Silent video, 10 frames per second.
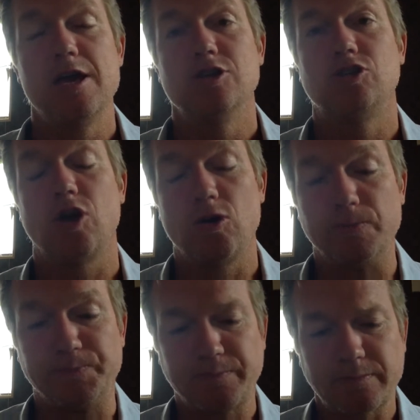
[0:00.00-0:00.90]

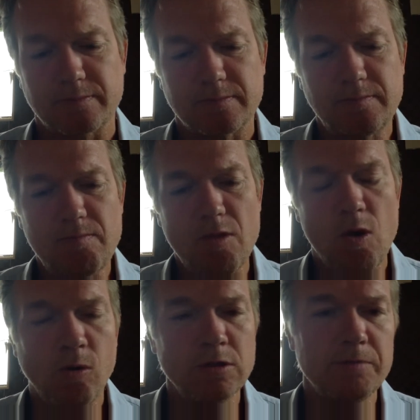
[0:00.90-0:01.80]
So
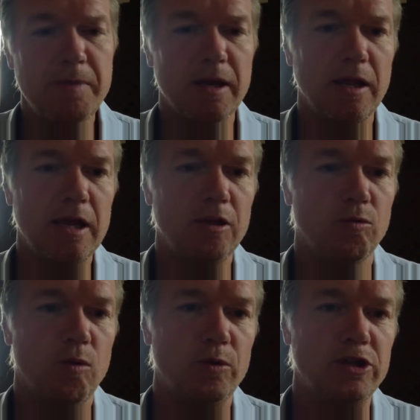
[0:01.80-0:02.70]
ultimately,
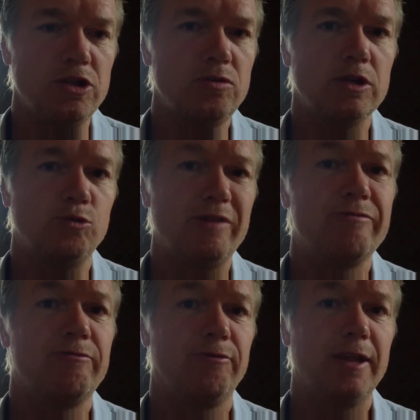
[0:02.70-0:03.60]
what we do is we
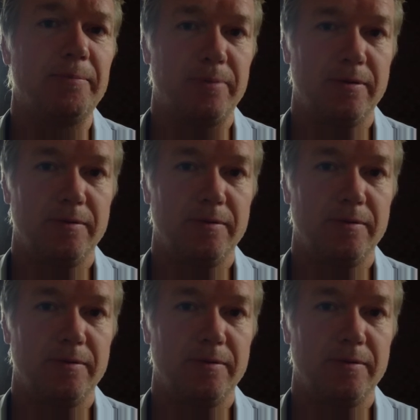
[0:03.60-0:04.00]
flip.